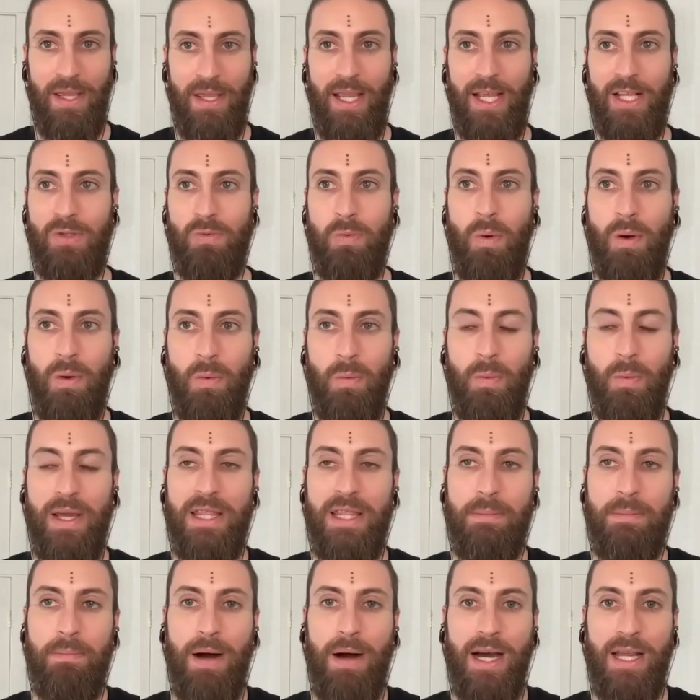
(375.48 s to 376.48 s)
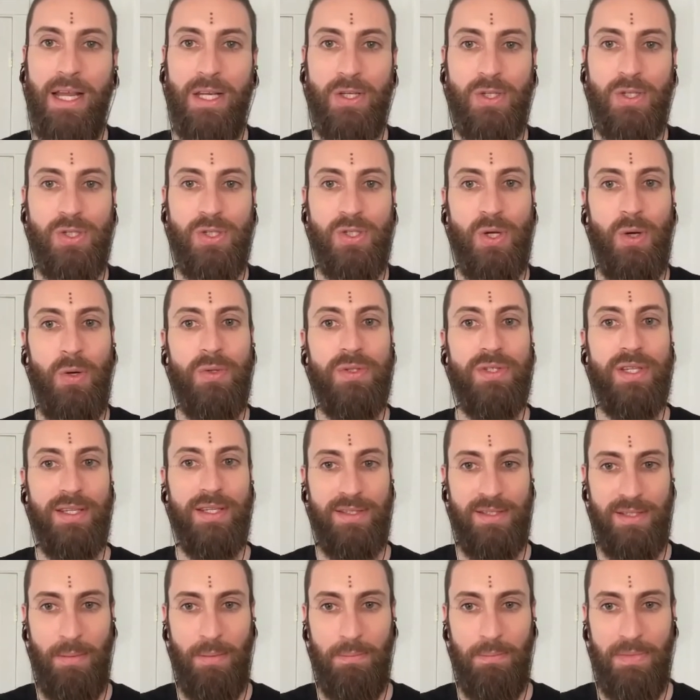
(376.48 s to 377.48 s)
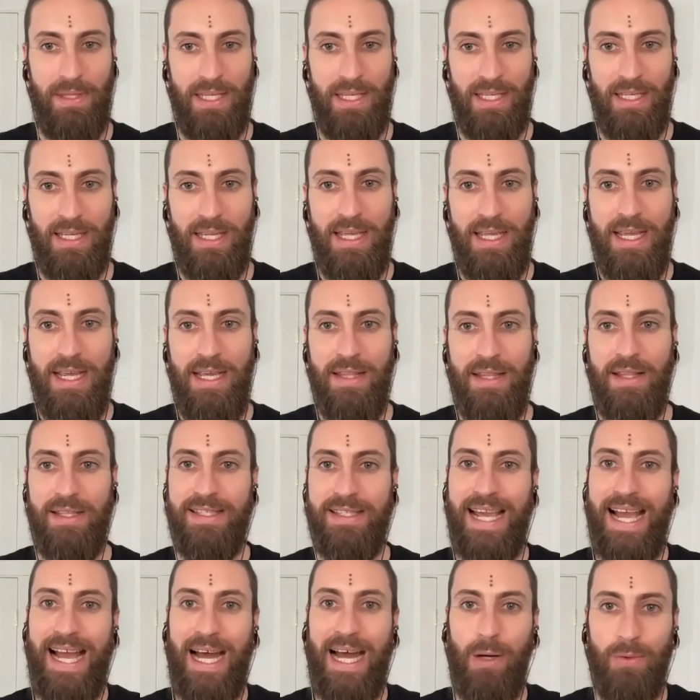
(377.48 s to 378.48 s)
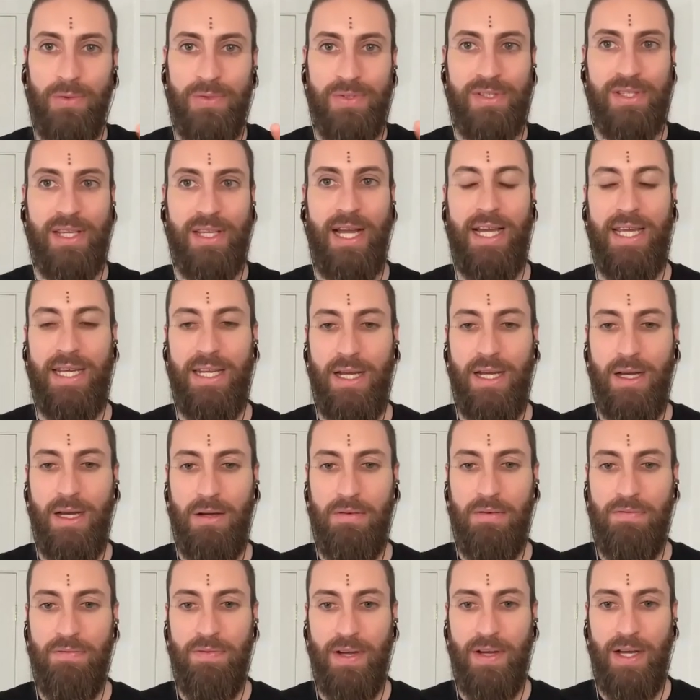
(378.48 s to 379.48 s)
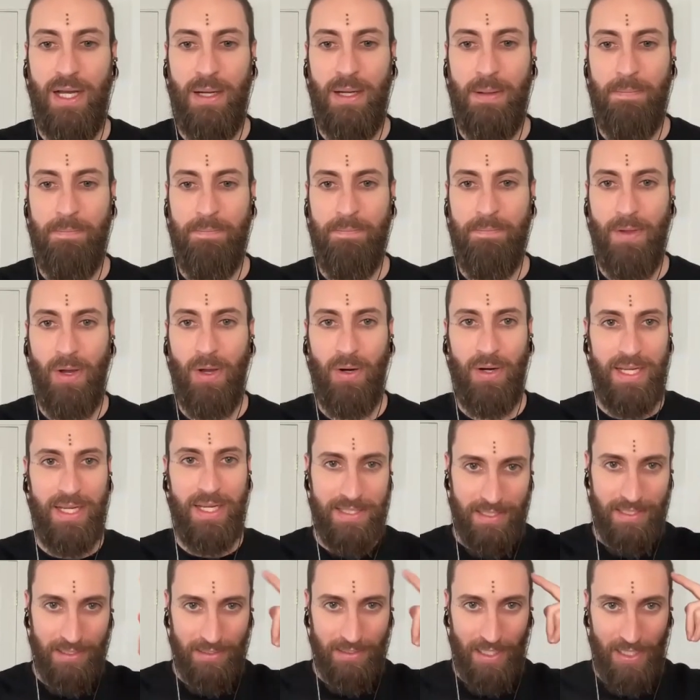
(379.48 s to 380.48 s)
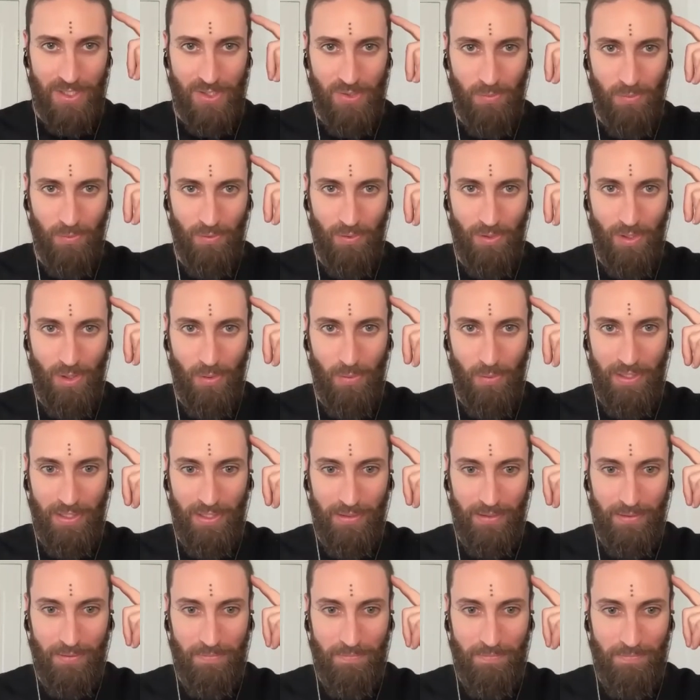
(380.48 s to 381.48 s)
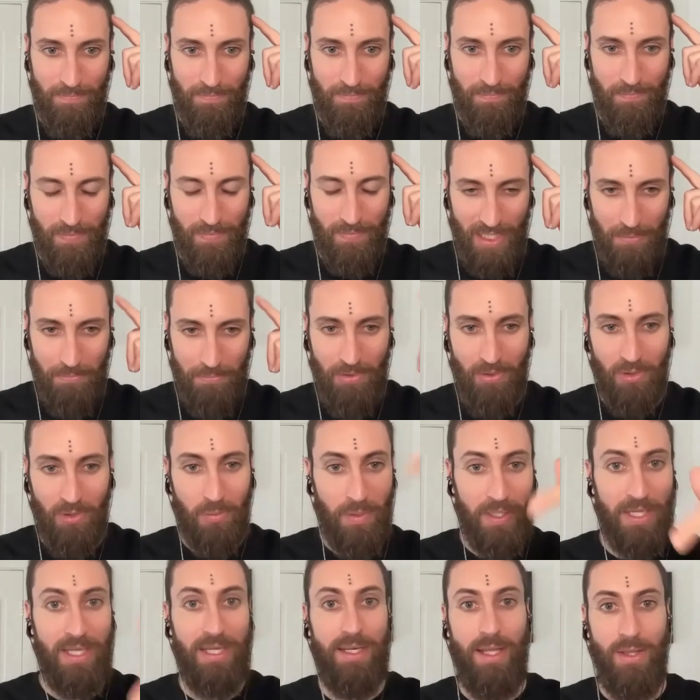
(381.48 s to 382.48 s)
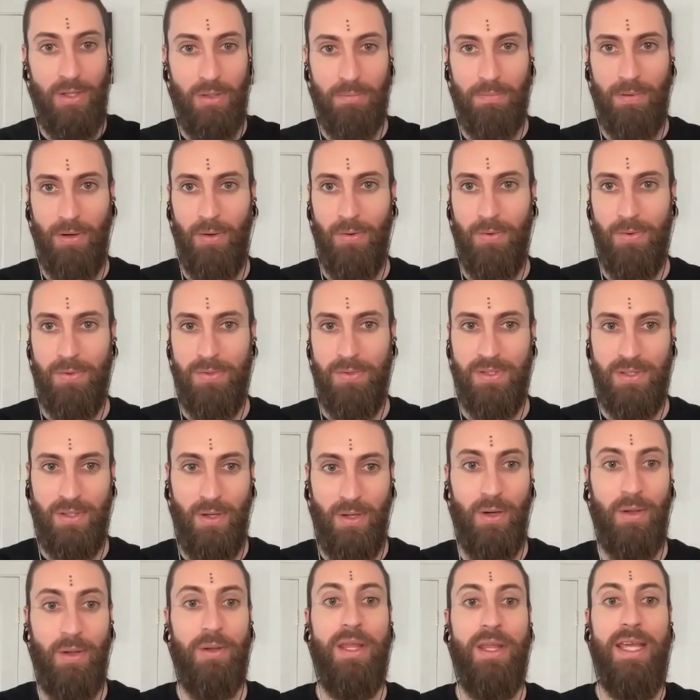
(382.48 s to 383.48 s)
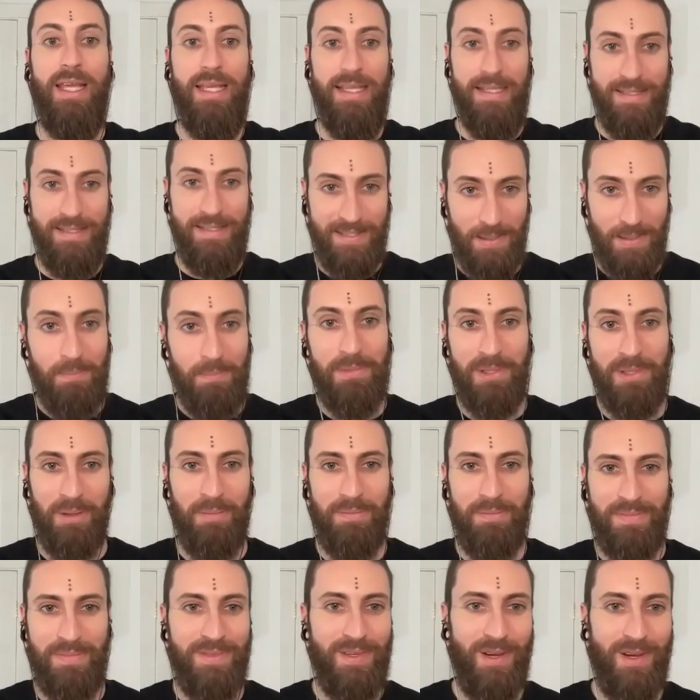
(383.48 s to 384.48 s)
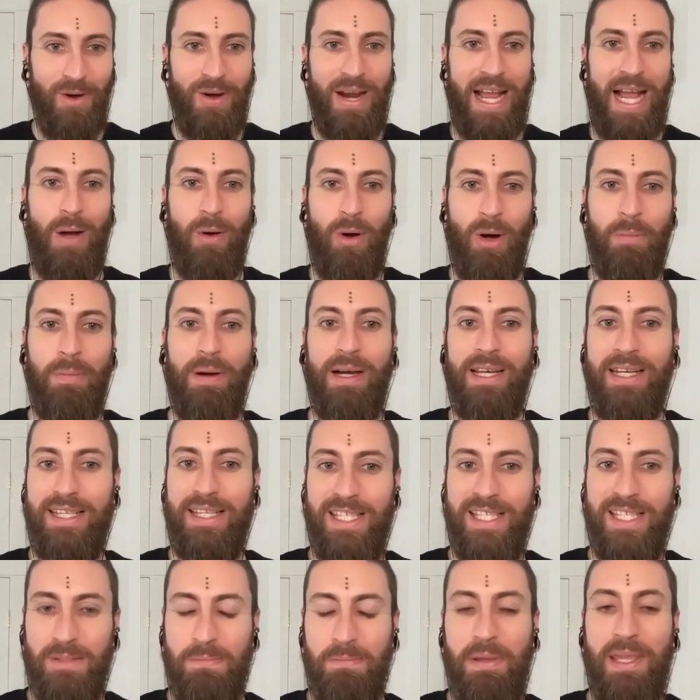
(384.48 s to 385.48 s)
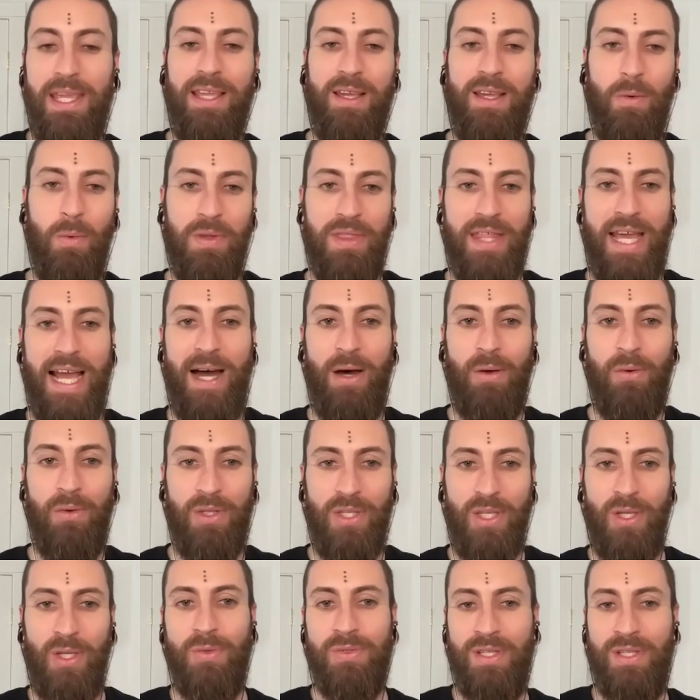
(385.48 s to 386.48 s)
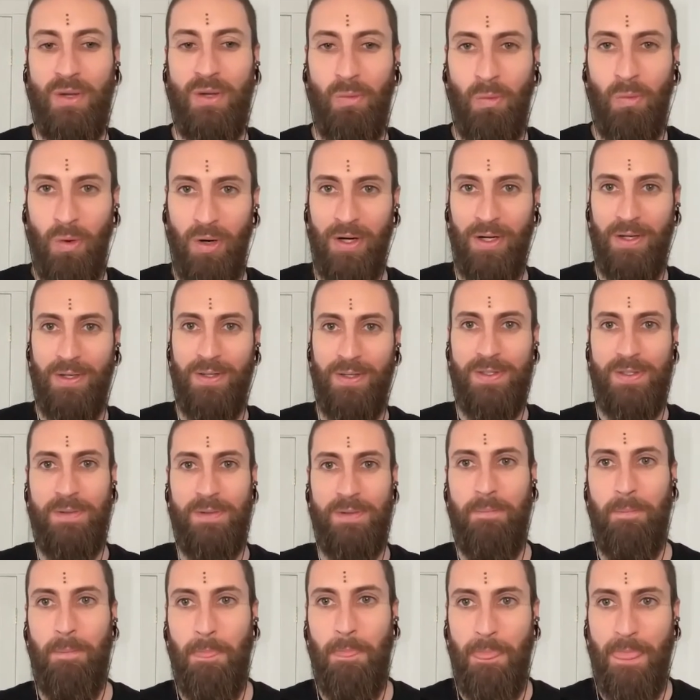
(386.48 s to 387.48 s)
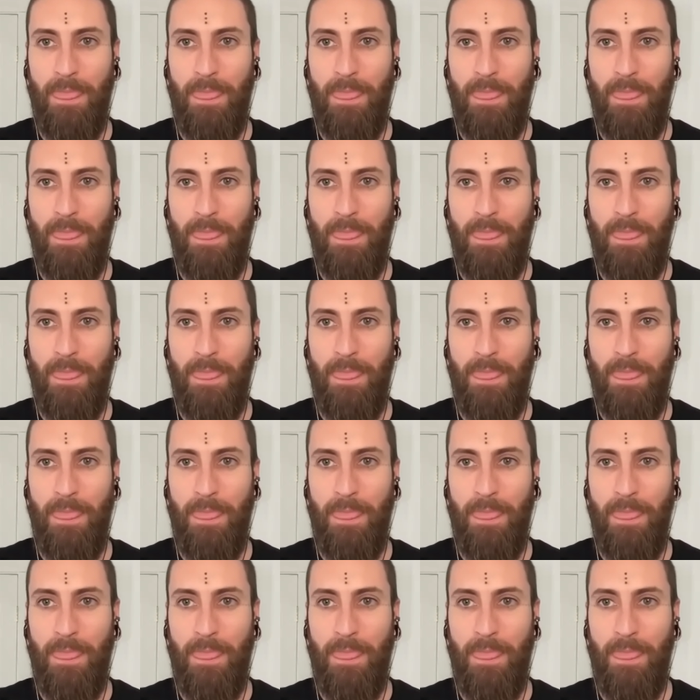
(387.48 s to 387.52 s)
It's one way the body shows us something that's outside of our intellectual knowing. And I'm going to read another post called Symptoms Are How Our Bodies Speak Without Using Words.